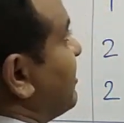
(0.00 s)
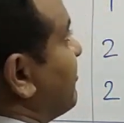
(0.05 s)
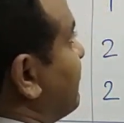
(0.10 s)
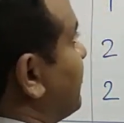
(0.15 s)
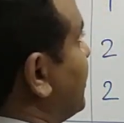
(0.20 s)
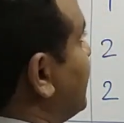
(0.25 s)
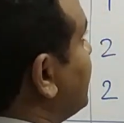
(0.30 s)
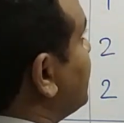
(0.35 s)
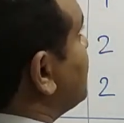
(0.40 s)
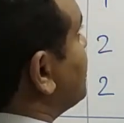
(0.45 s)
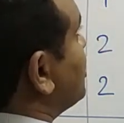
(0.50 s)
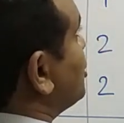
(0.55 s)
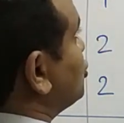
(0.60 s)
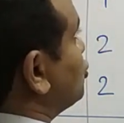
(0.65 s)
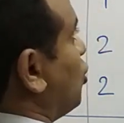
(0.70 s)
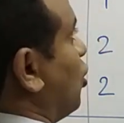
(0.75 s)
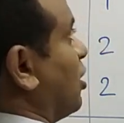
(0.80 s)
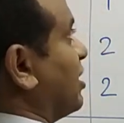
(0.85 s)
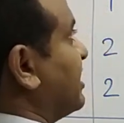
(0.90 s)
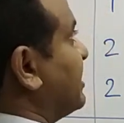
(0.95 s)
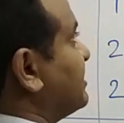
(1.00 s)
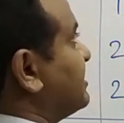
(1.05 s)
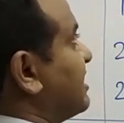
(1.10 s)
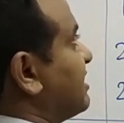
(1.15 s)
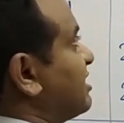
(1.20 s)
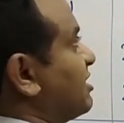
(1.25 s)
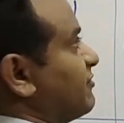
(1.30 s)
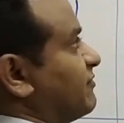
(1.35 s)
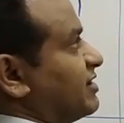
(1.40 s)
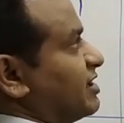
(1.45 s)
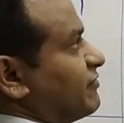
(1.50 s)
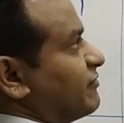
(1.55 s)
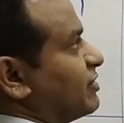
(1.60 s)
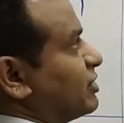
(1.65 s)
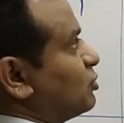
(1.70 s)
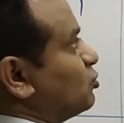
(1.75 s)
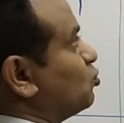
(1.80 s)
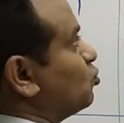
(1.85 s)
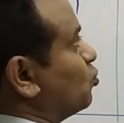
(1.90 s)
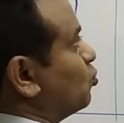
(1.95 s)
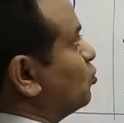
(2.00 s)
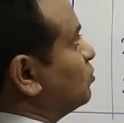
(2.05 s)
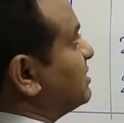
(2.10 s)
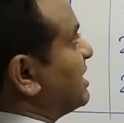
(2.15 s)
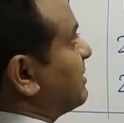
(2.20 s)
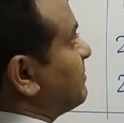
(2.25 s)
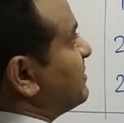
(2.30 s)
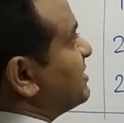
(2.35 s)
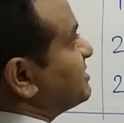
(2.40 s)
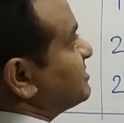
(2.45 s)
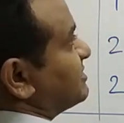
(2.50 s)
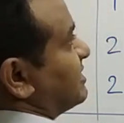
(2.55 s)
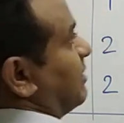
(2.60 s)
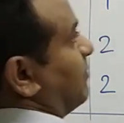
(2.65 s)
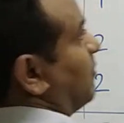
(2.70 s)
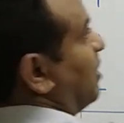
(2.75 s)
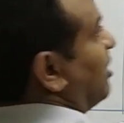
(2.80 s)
away. So already they have given away 2. That means sum